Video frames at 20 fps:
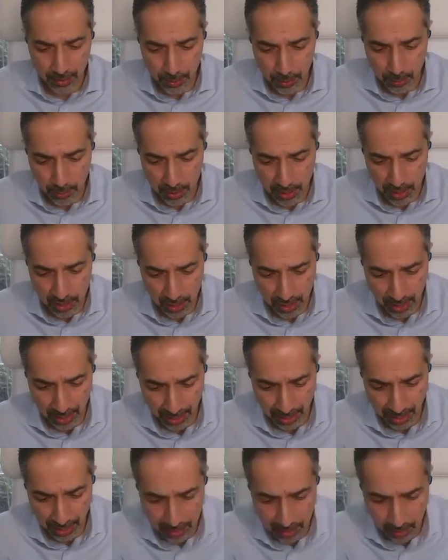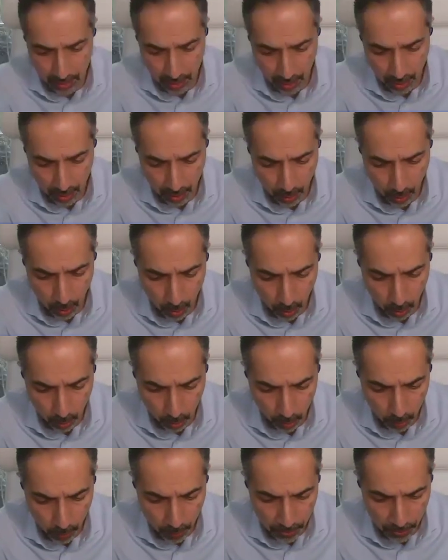the region as a
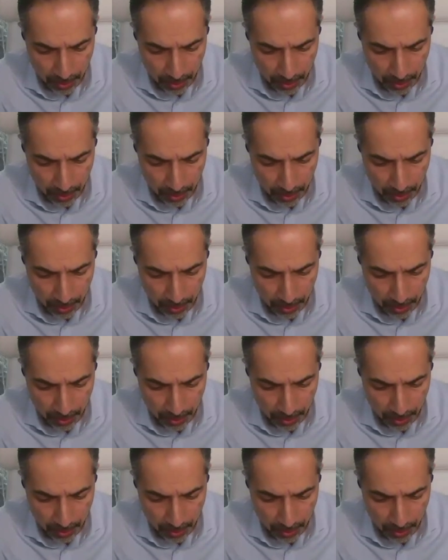whole.